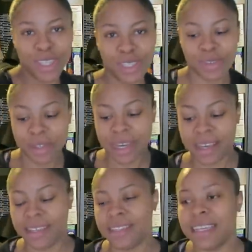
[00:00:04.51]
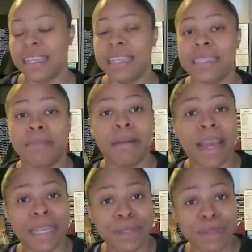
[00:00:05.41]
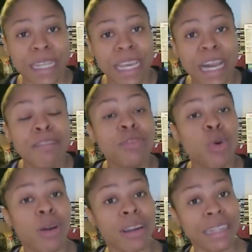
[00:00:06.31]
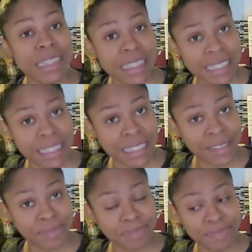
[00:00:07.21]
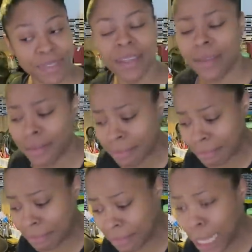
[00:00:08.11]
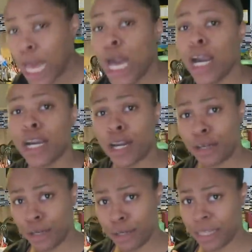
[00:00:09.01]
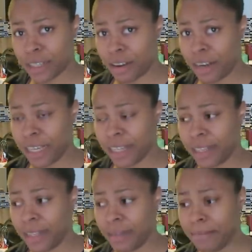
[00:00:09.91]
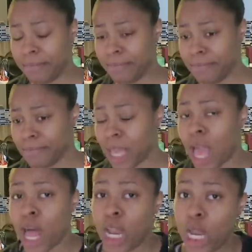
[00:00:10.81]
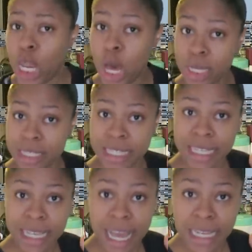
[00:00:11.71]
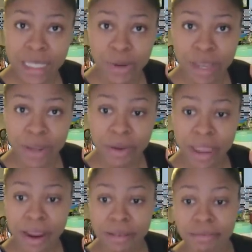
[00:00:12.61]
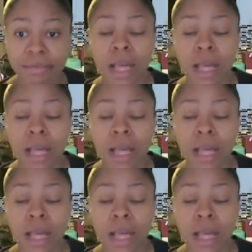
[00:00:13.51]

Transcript: You guys, it is a brand new day of quarantine. Corona Chronicle. Locked in, can't go anywhere.